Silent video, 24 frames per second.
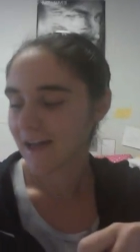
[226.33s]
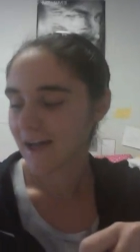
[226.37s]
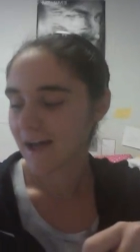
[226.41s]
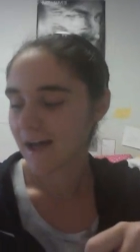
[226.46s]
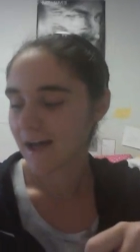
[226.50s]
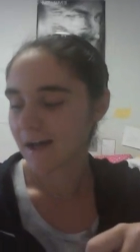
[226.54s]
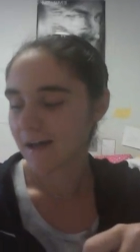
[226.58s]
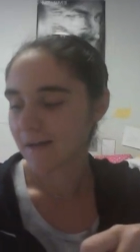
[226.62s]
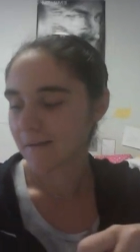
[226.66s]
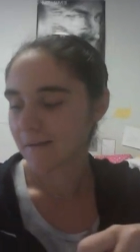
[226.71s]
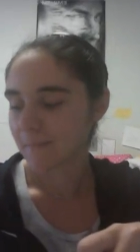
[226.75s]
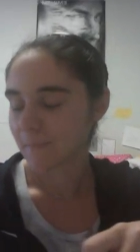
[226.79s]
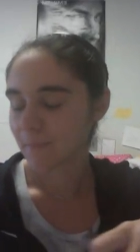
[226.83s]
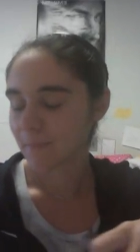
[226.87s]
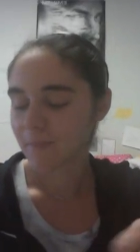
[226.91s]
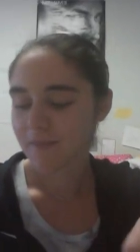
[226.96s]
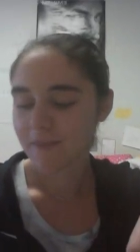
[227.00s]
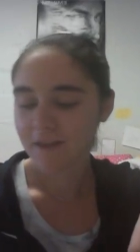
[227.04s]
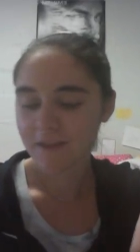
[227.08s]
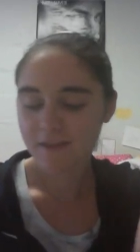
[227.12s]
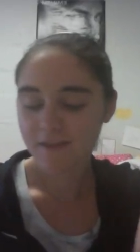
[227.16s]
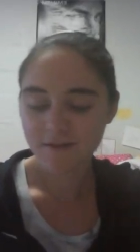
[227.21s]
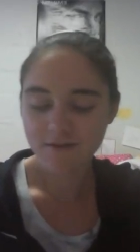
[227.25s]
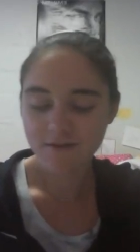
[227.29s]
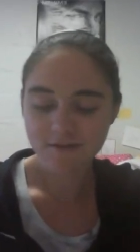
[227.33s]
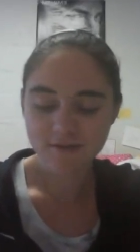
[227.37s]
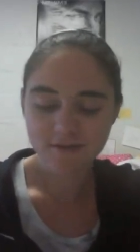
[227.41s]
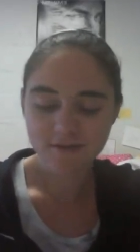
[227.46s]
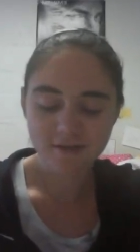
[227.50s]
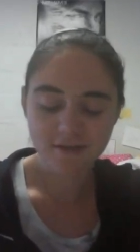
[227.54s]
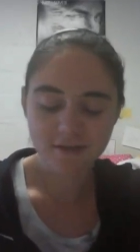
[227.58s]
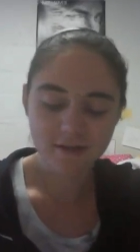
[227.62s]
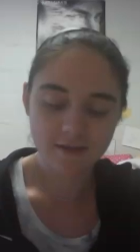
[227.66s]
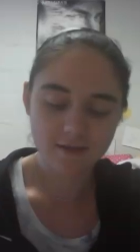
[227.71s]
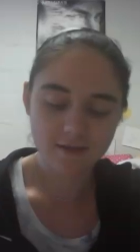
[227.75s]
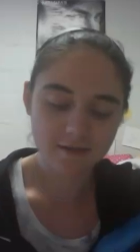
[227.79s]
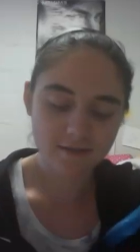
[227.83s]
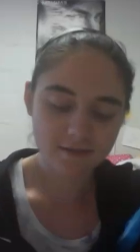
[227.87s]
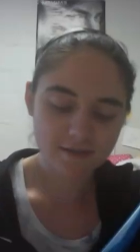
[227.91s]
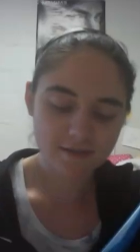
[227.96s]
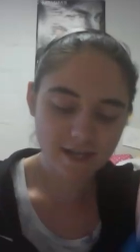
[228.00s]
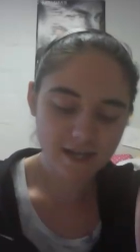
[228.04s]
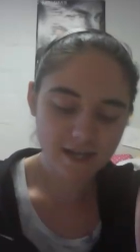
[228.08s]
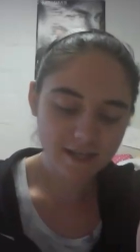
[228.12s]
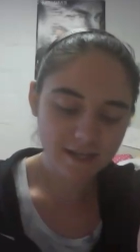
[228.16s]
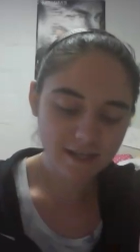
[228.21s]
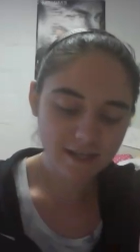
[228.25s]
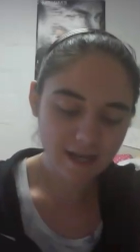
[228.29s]
Then there's their
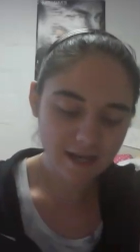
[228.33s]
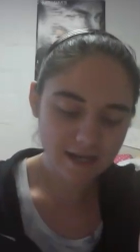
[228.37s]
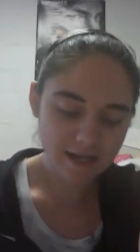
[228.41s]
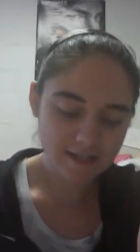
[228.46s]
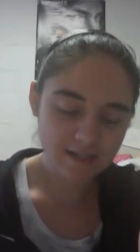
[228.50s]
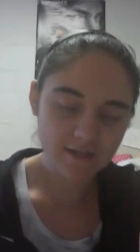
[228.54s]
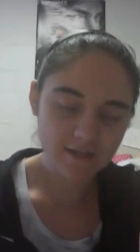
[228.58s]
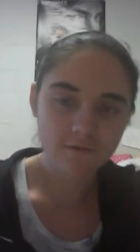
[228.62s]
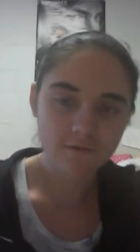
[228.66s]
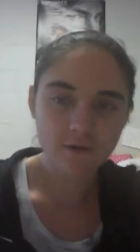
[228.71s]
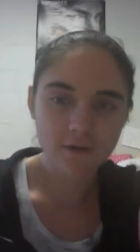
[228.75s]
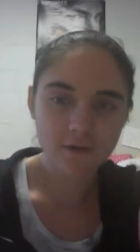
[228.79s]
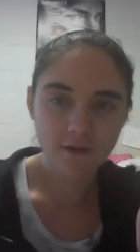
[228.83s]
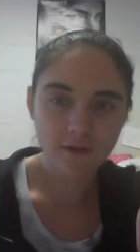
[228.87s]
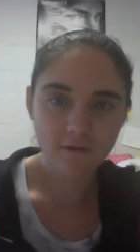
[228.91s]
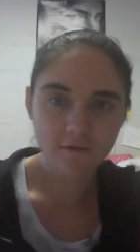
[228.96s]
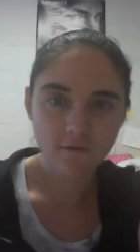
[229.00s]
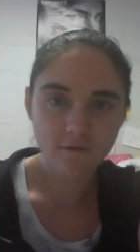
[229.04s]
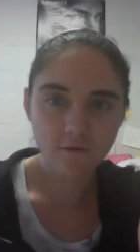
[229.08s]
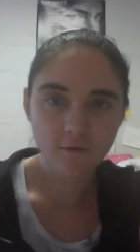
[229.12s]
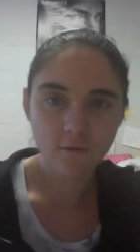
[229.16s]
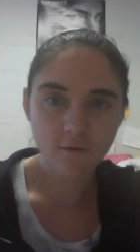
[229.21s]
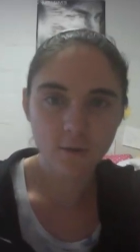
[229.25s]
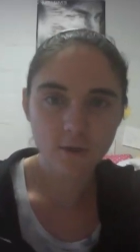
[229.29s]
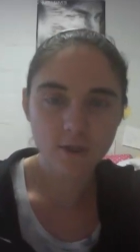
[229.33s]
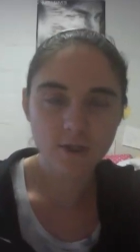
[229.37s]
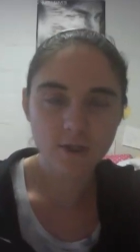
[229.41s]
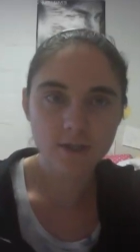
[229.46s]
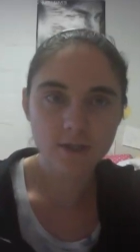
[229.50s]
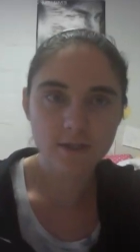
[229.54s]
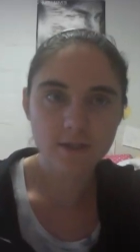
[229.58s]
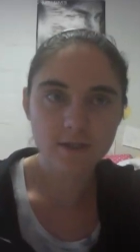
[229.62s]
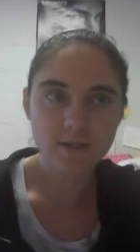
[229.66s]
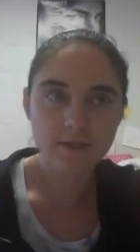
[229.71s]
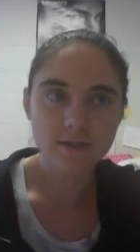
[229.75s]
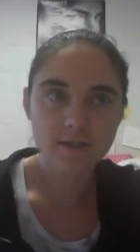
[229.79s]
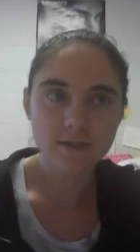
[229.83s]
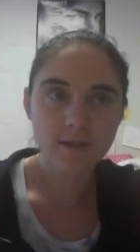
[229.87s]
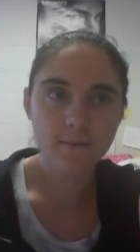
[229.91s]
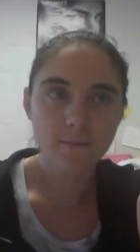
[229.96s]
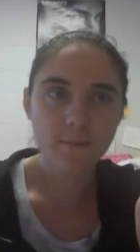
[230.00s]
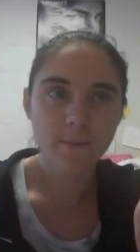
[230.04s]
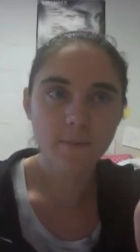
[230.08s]
daily activity level, which is